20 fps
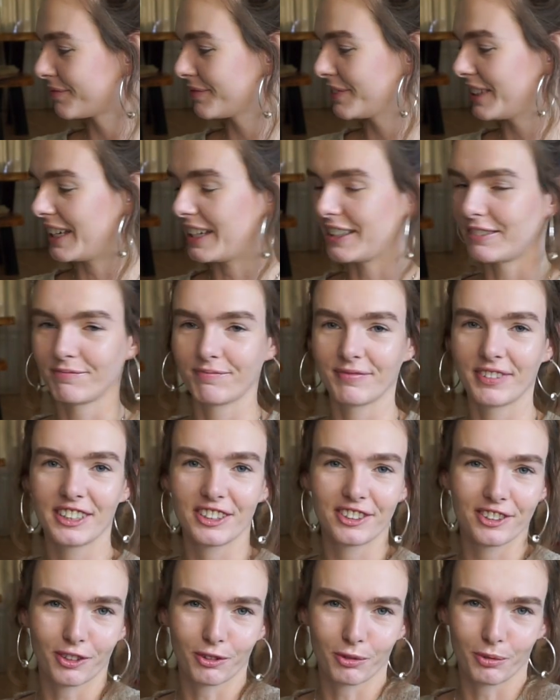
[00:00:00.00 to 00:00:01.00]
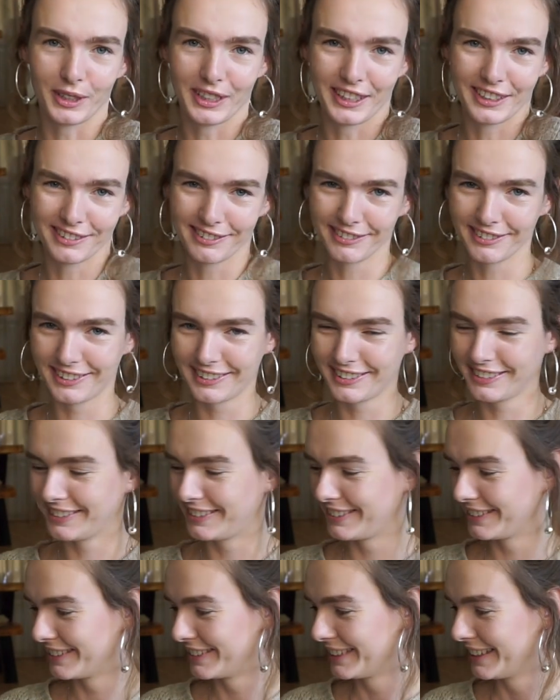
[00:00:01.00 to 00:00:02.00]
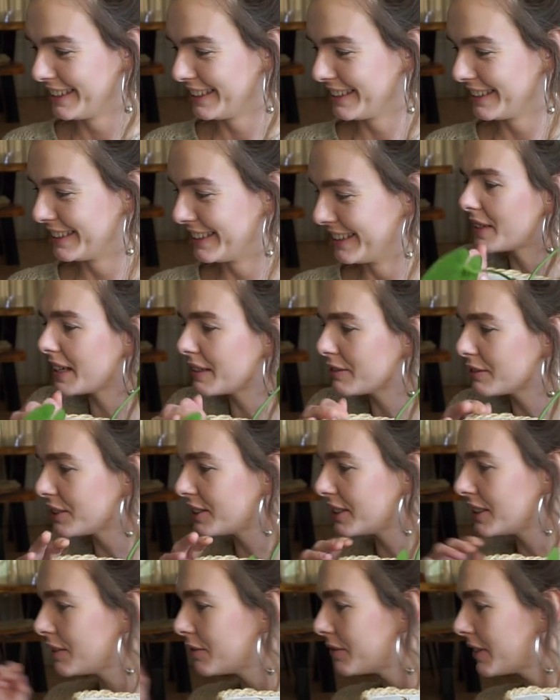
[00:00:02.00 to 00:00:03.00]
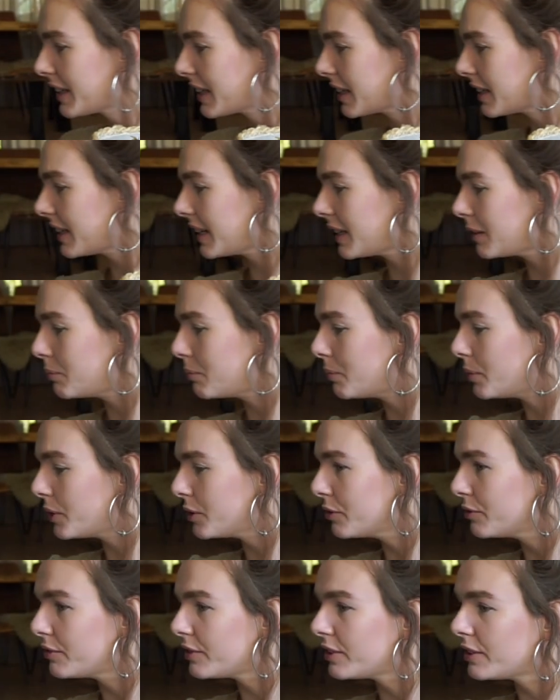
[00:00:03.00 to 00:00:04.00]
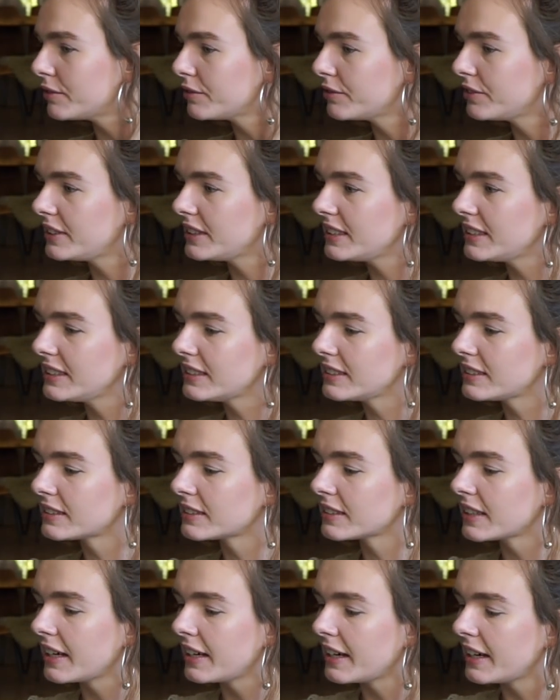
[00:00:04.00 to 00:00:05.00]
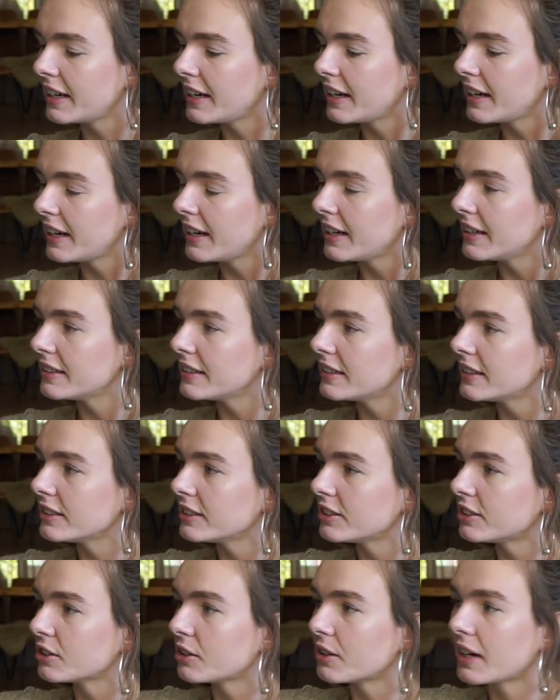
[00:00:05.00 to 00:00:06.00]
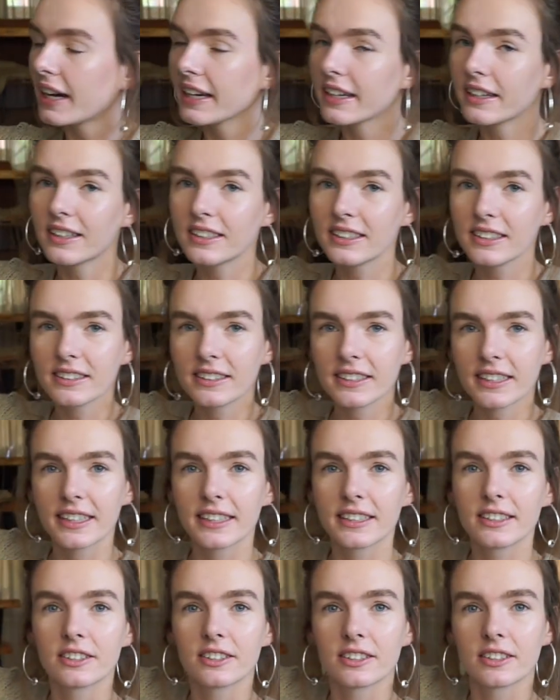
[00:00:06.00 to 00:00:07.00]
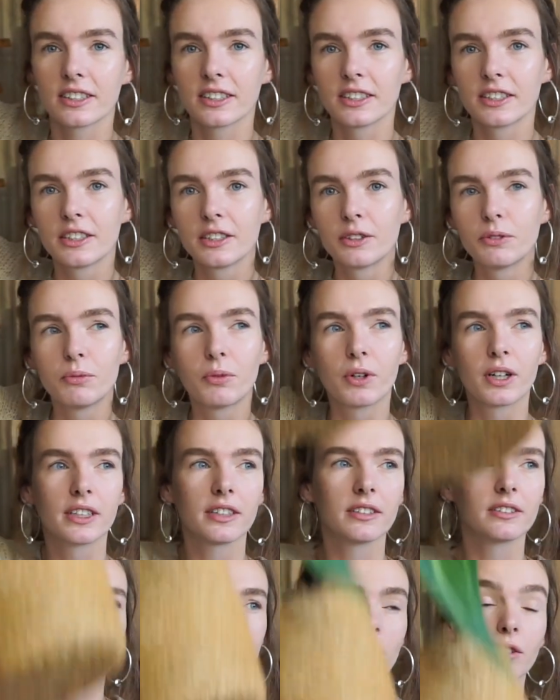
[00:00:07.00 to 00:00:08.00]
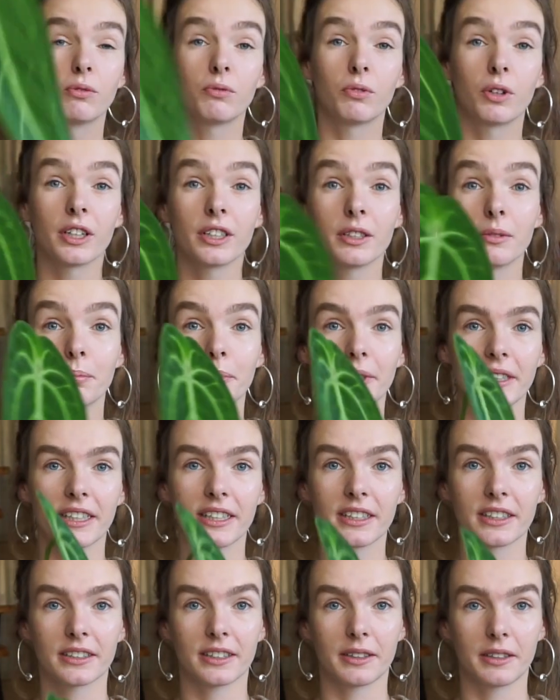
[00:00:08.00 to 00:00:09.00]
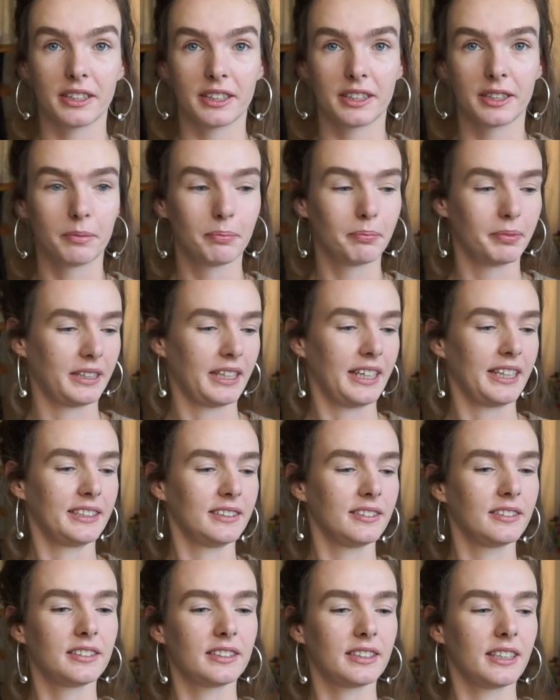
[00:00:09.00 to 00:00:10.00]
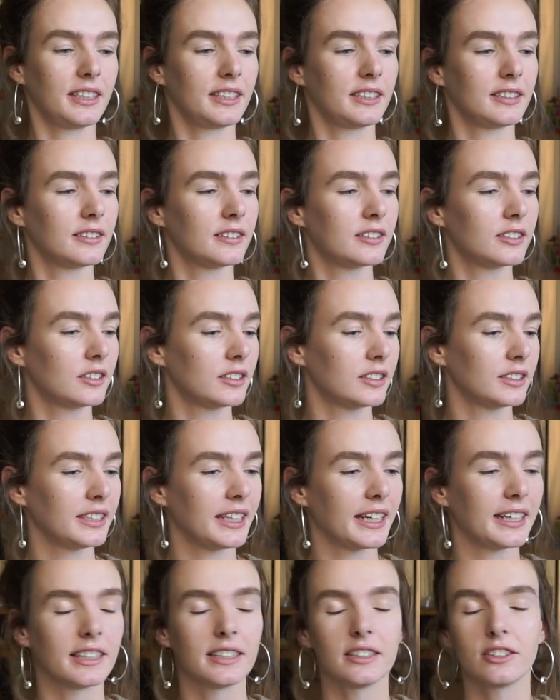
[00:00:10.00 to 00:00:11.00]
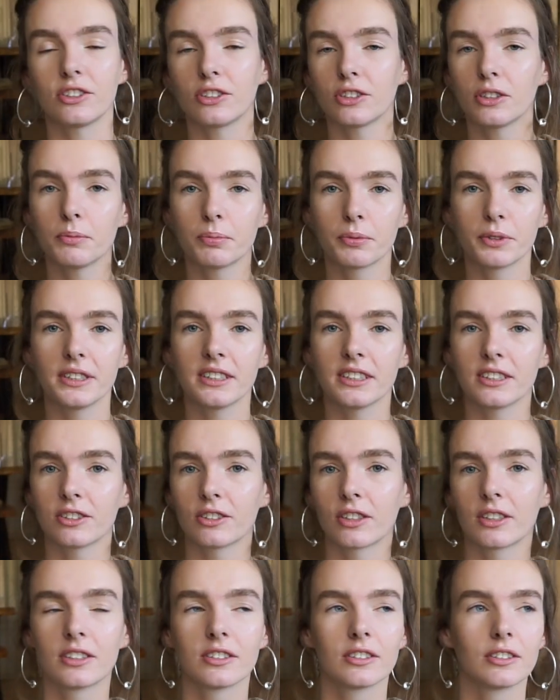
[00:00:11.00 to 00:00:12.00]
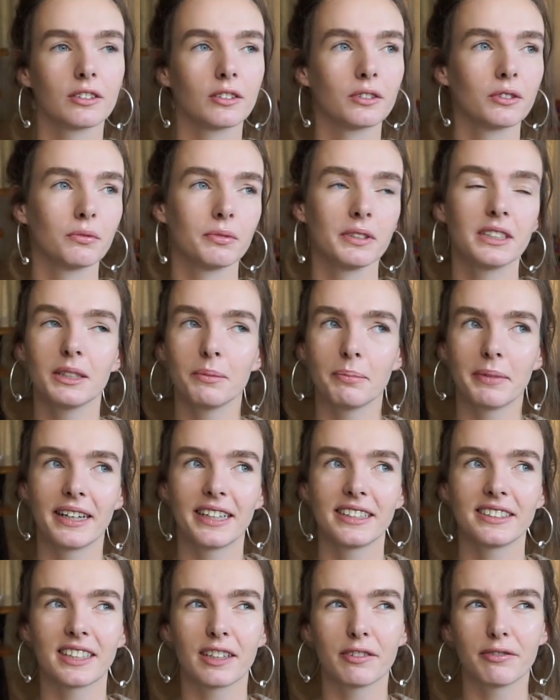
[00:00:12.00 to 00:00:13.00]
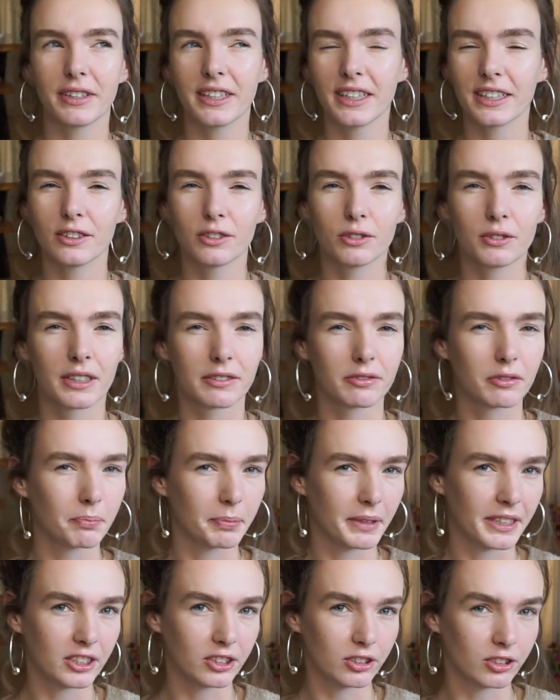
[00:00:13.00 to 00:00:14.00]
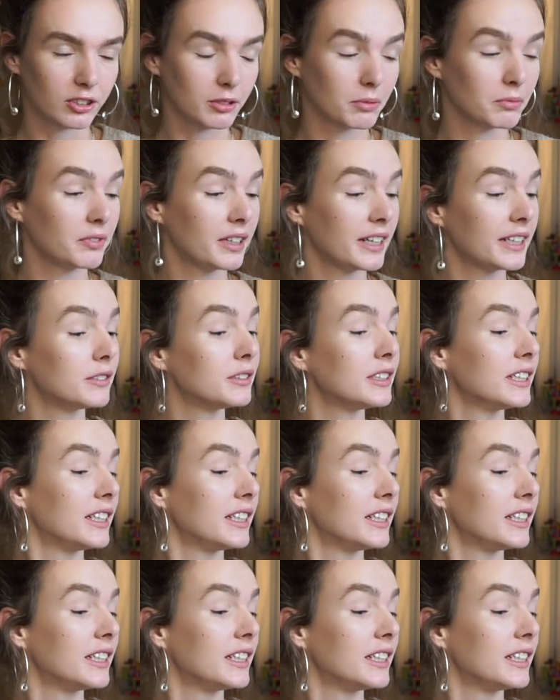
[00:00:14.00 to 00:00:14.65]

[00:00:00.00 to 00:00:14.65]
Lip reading: yeah, it's a queen. I will see if I can get both of these. So I got it as one rather big plant, and yeah, at a certain point it started to look really bad. I think I do have a picture somewhere.